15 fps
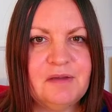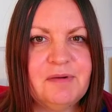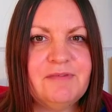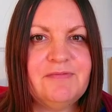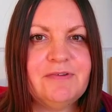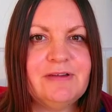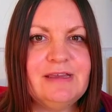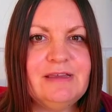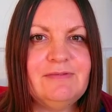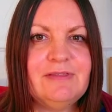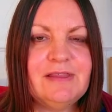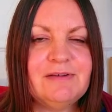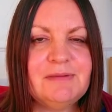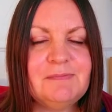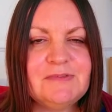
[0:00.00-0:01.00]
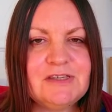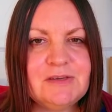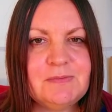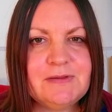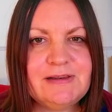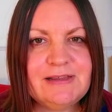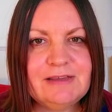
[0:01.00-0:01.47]
However, even though I
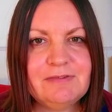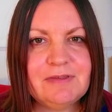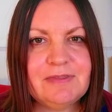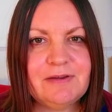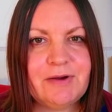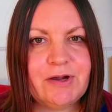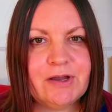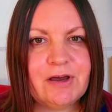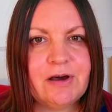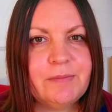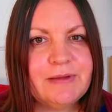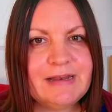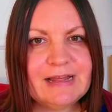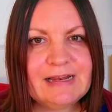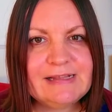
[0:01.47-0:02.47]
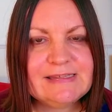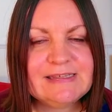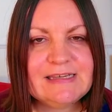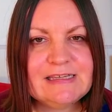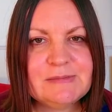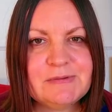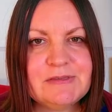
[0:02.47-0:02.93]
do believe that there are
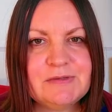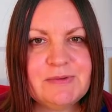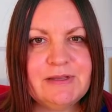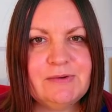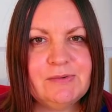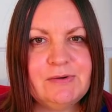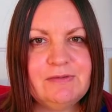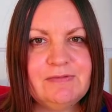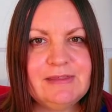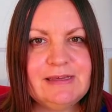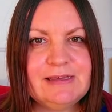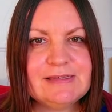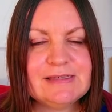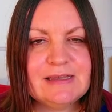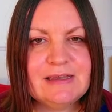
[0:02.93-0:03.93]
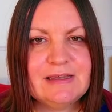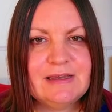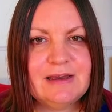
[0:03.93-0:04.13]
commonalities between all of these,